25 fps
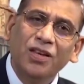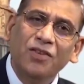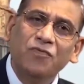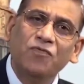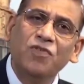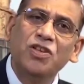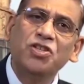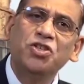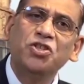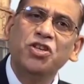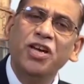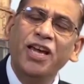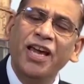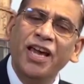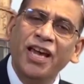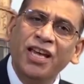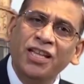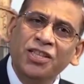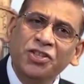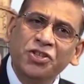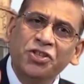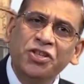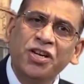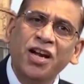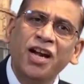which
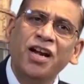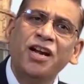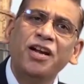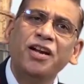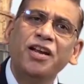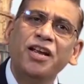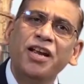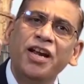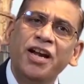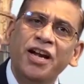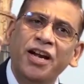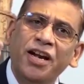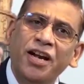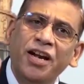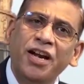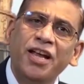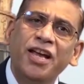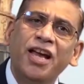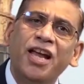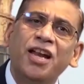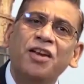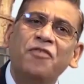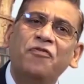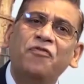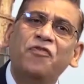ancient
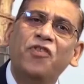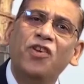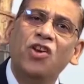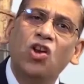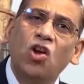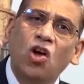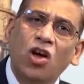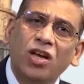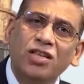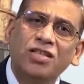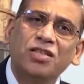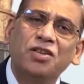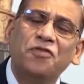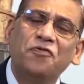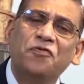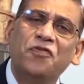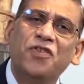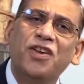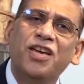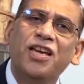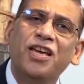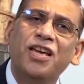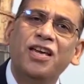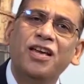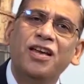Indian
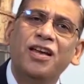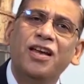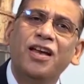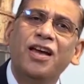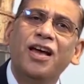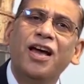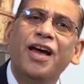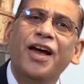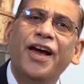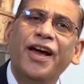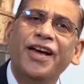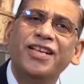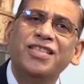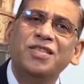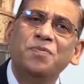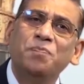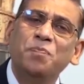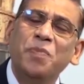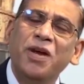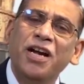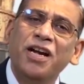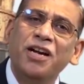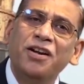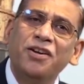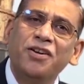philosophy has
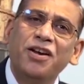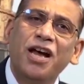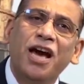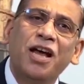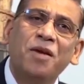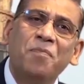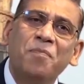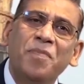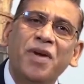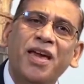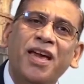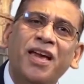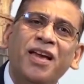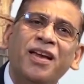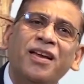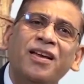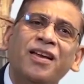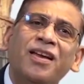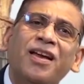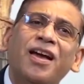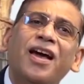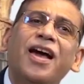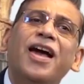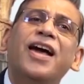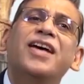been
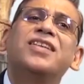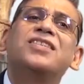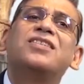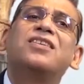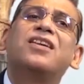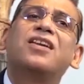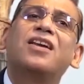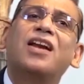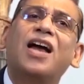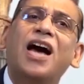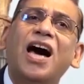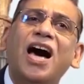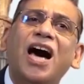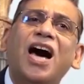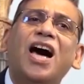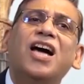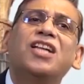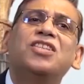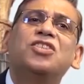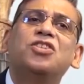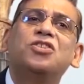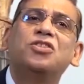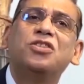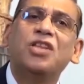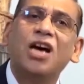terming as
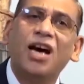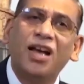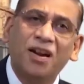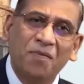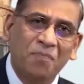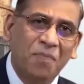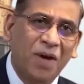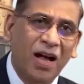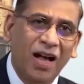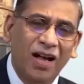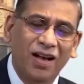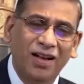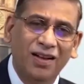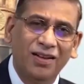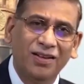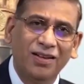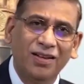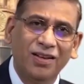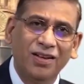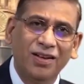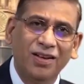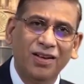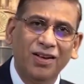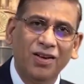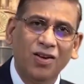Raj Dharma.
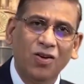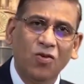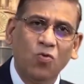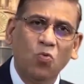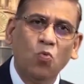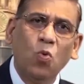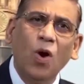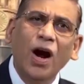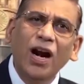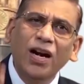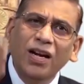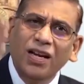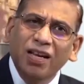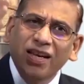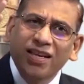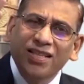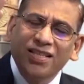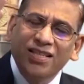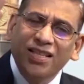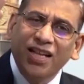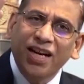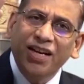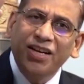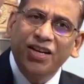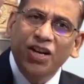What
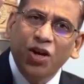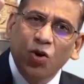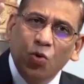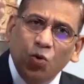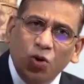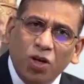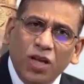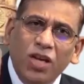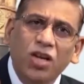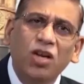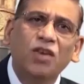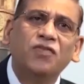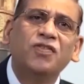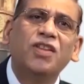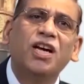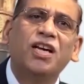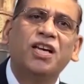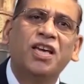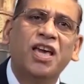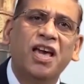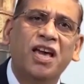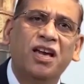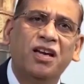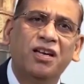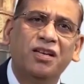is the duty of the
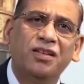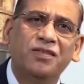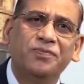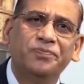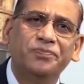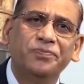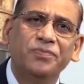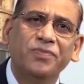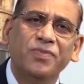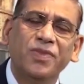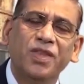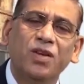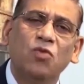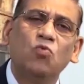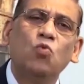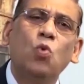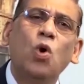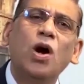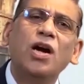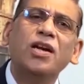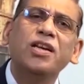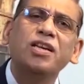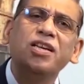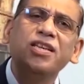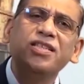king?
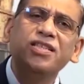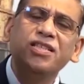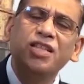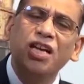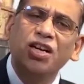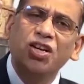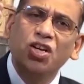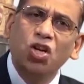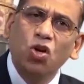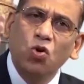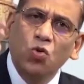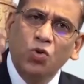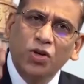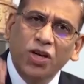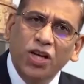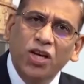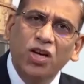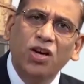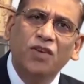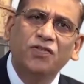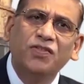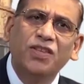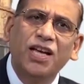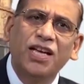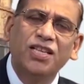What is the
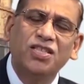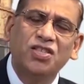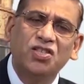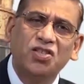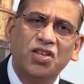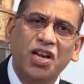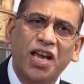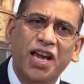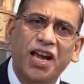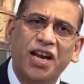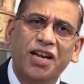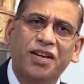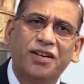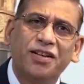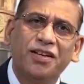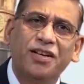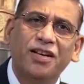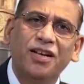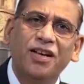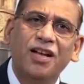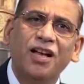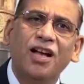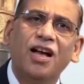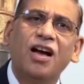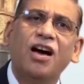duty of the state?
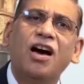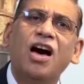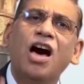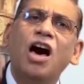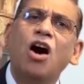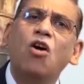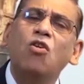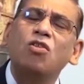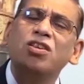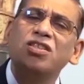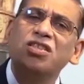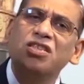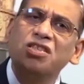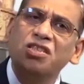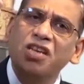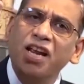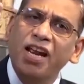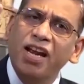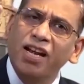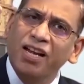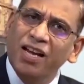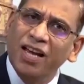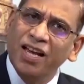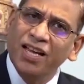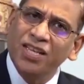How a
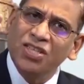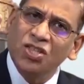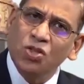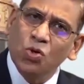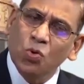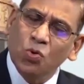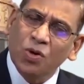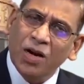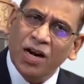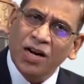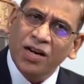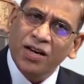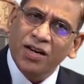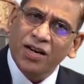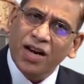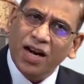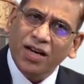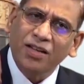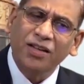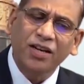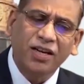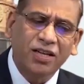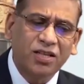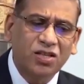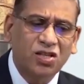state has to
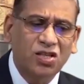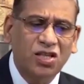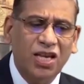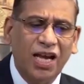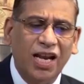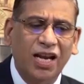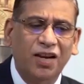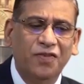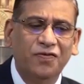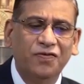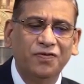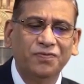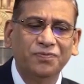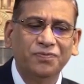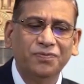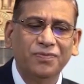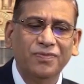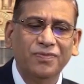conduct itself?